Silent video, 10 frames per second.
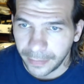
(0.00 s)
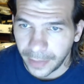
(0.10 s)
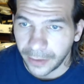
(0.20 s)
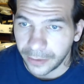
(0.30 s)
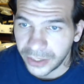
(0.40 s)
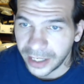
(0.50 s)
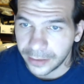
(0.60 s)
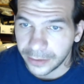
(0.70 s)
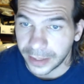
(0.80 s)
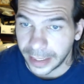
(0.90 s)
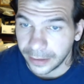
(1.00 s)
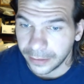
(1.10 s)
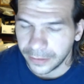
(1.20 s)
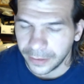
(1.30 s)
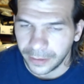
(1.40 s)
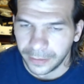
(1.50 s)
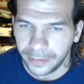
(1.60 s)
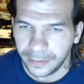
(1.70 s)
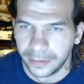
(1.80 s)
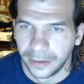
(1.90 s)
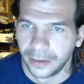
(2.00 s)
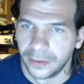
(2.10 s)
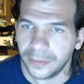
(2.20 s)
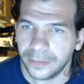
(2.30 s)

other chasers killed, you know.